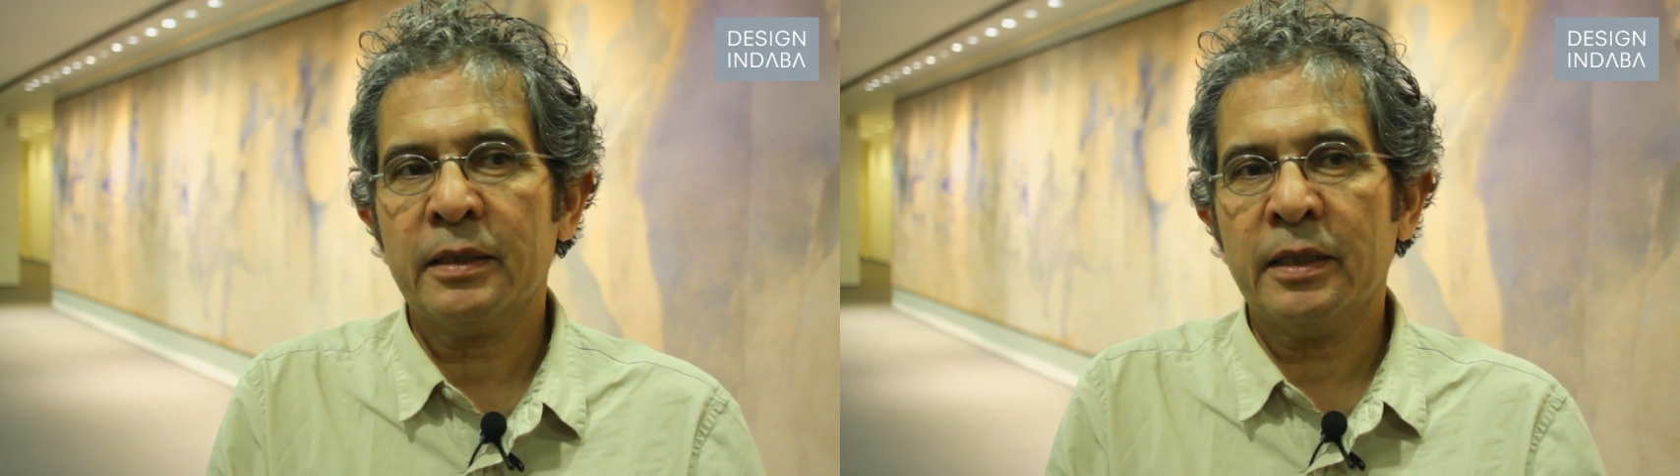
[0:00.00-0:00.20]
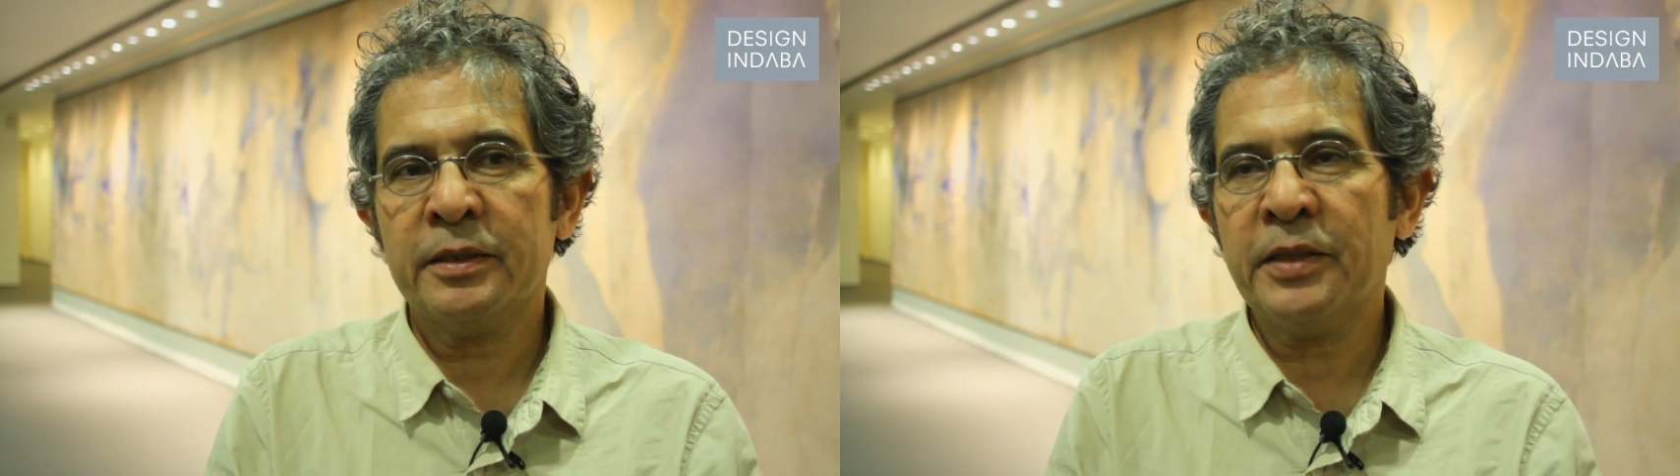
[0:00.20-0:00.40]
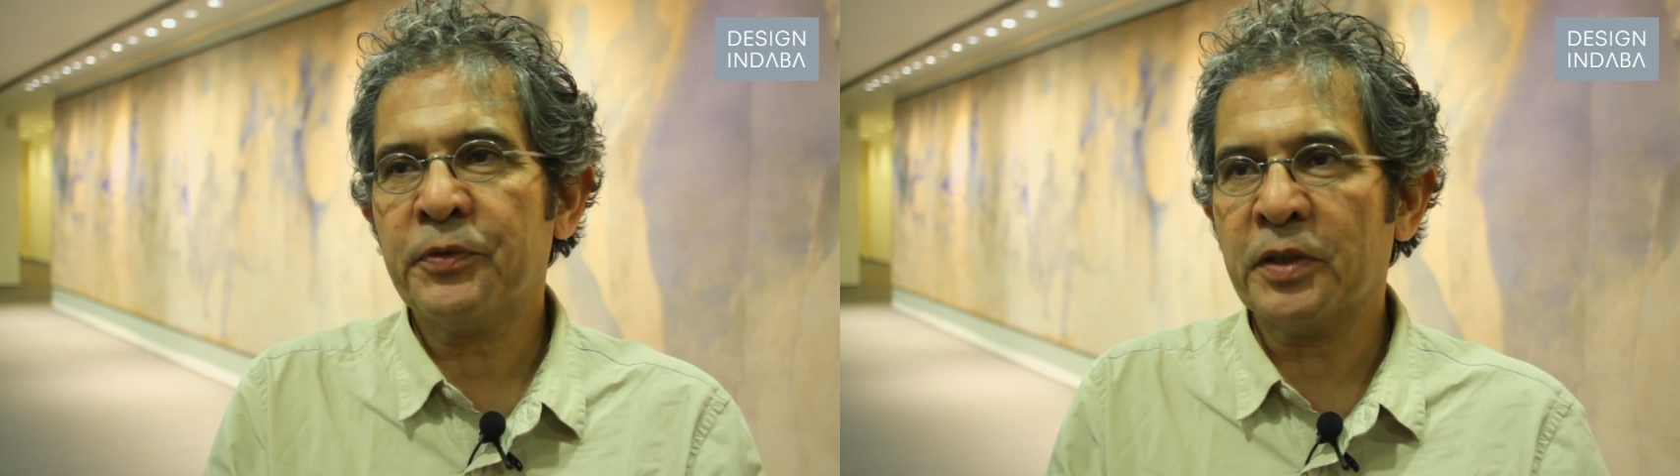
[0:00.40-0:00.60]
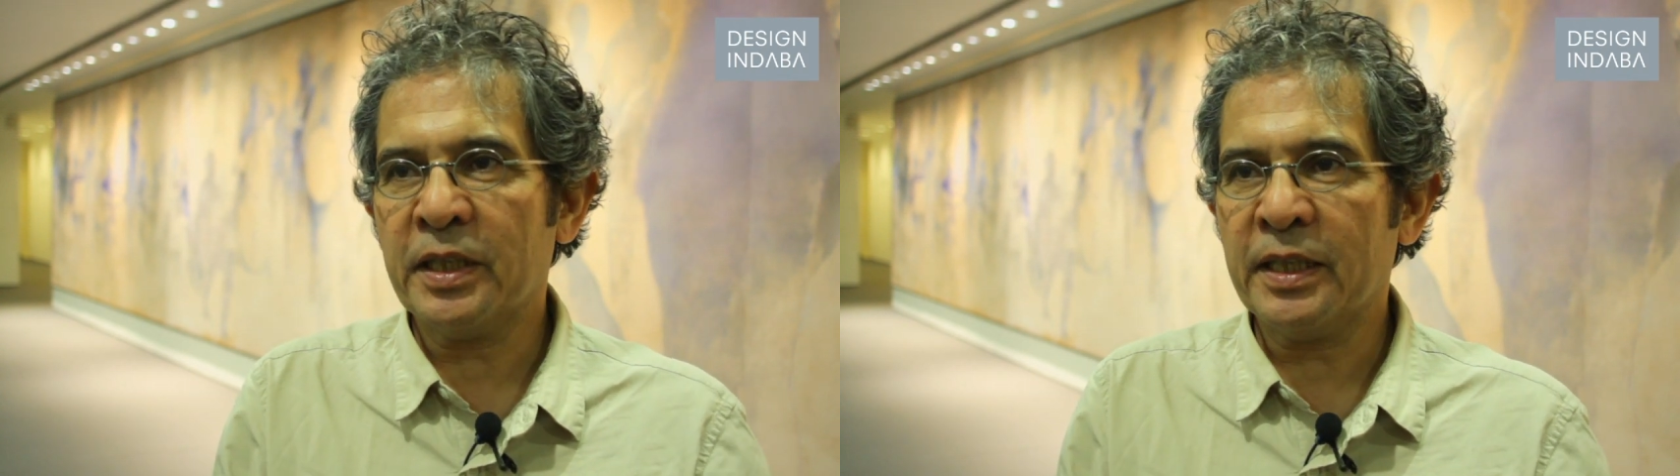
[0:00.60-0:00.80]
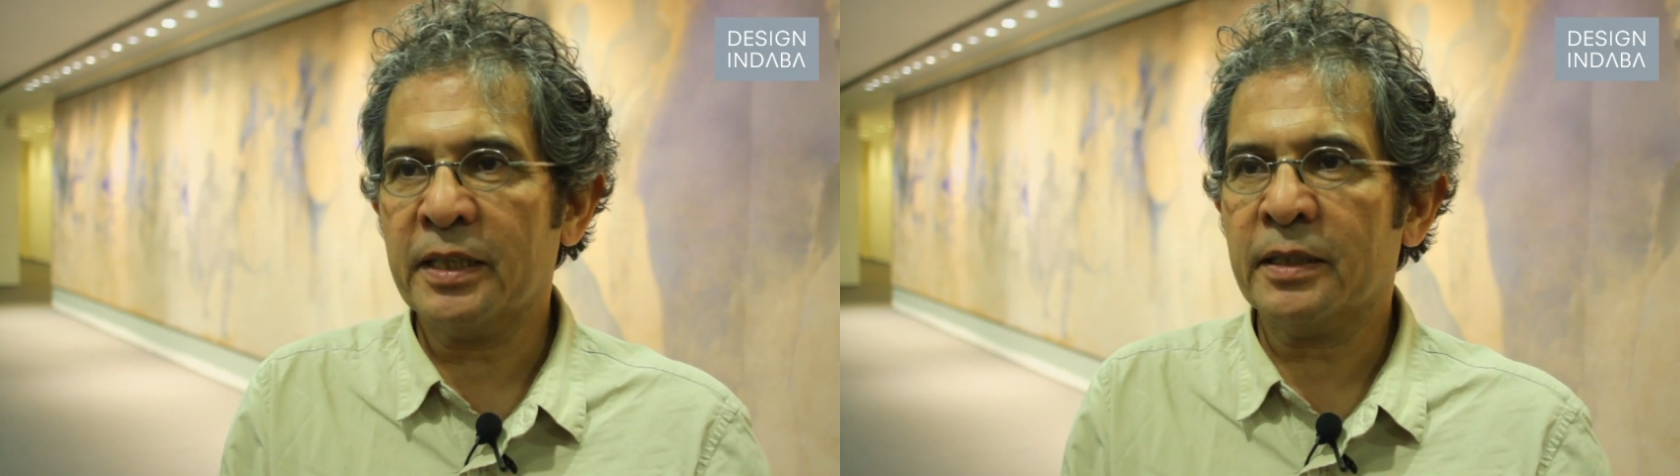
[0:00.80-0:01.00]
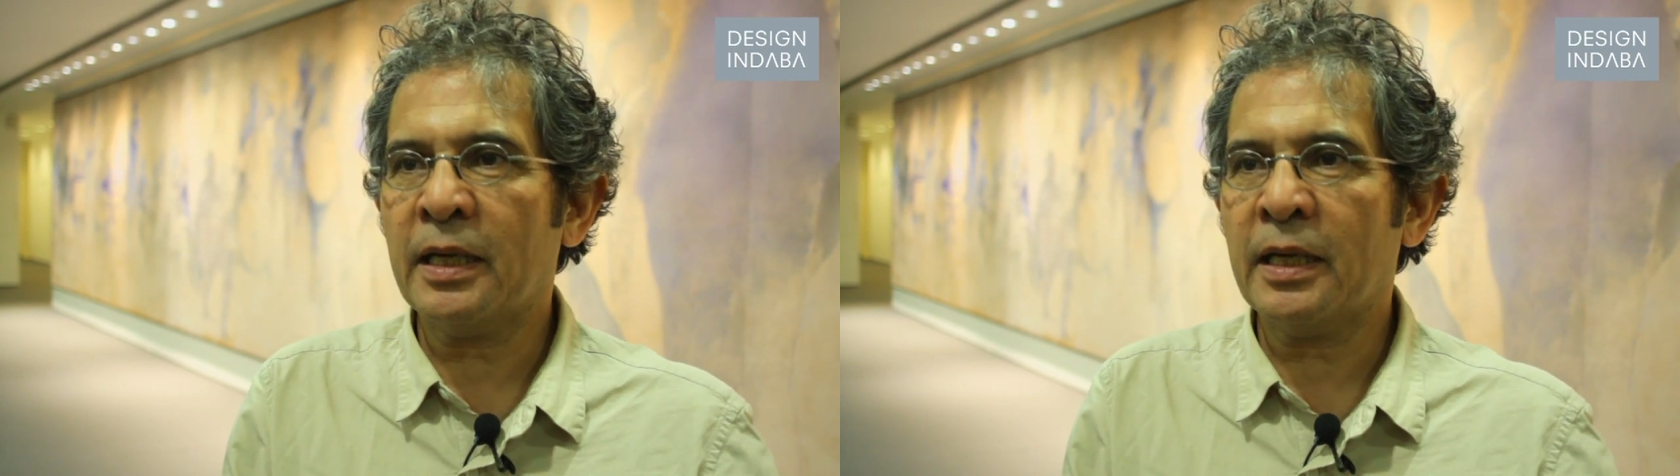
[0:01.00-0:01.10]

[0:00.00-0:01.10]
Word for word: a different layer.